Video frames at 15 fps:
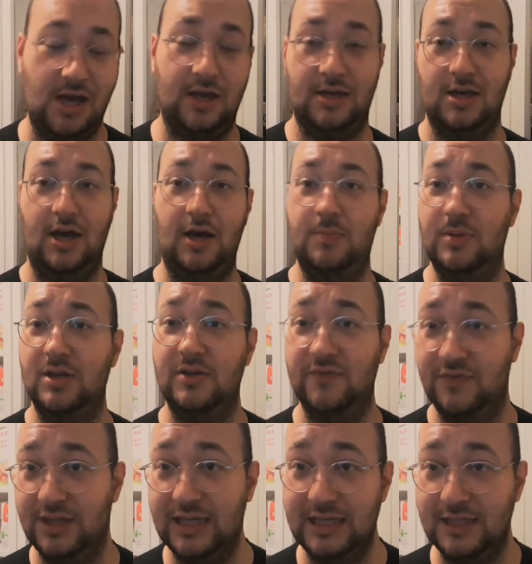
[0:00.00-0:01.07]
a couple
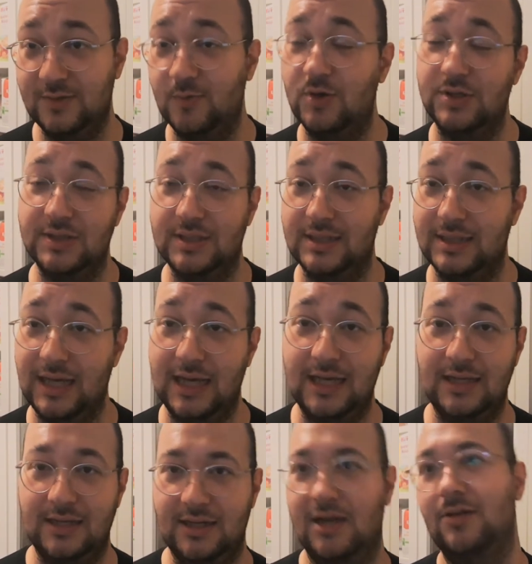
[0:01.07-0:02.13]
of these once a
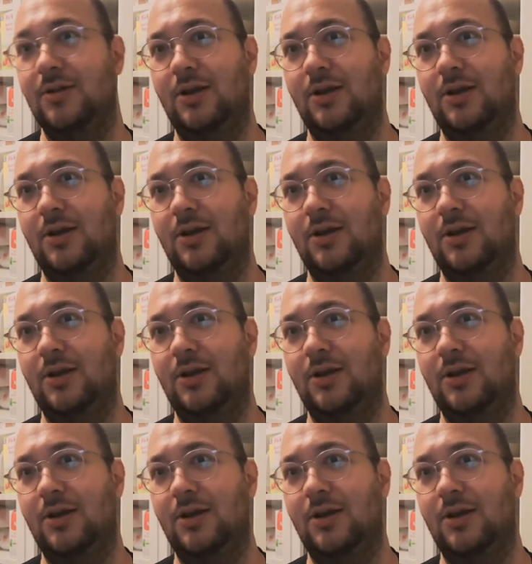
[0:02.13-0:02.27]
day, you know,